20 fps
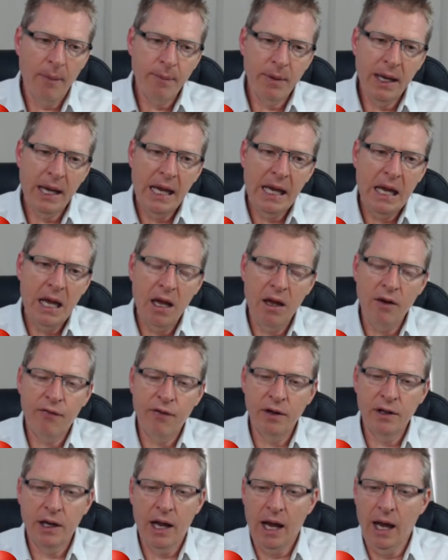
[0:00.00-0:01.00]
He
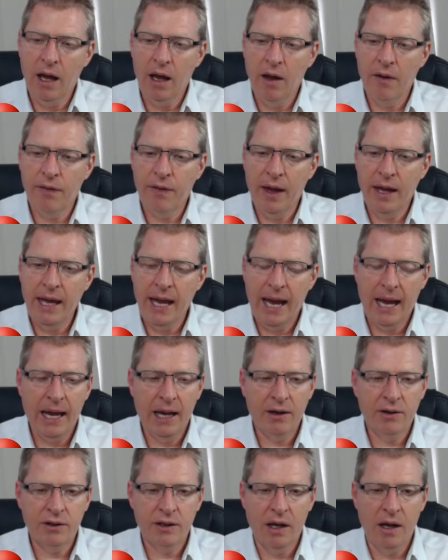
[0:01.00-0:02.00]
even they
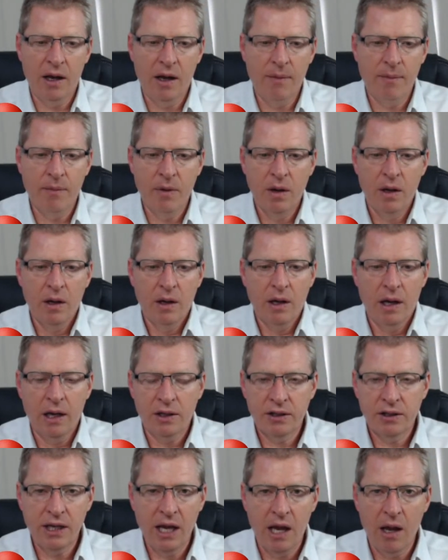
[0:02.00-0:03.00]
had a
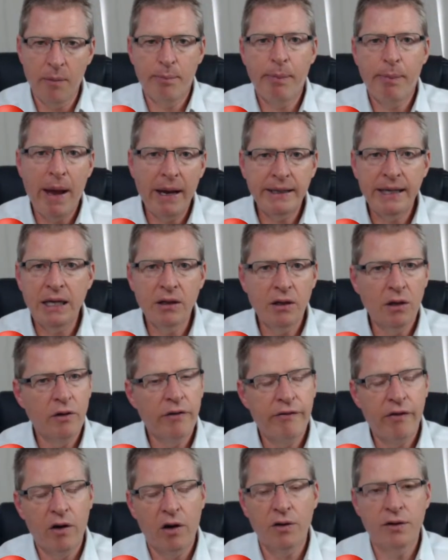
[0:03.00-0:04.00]
set of bedding that
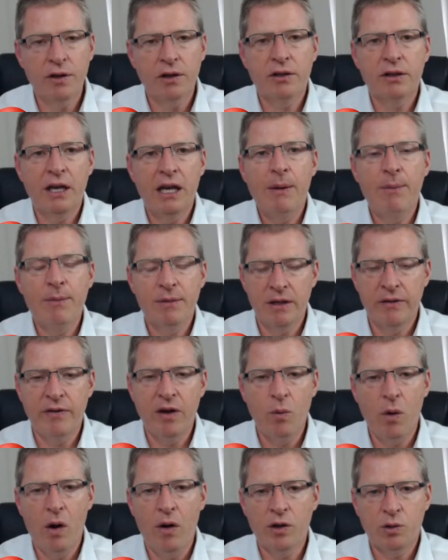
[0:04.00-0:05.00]
followed the teams
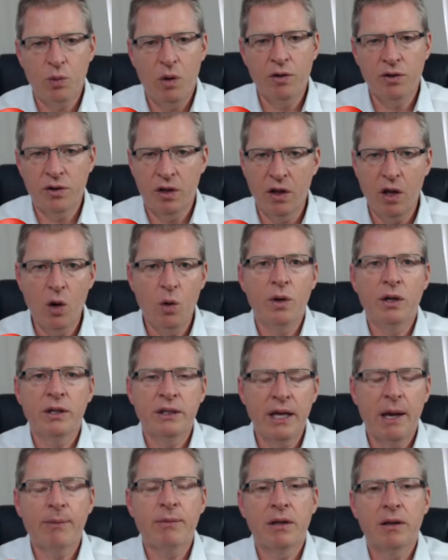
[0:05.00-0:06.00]
everywhere as well, so they always
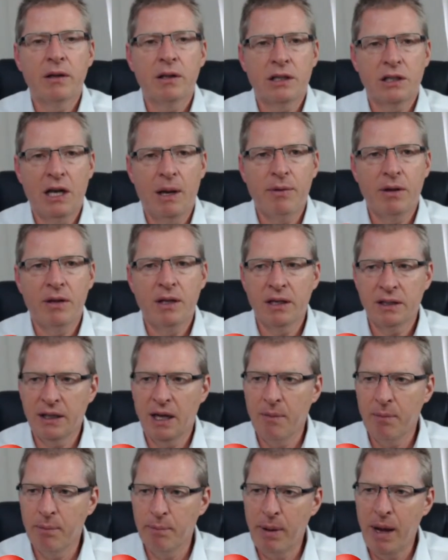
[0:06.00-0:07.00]
slept in the
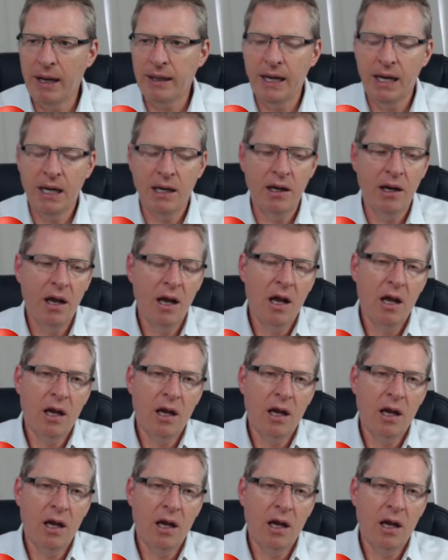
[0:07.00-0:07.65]
same bedding.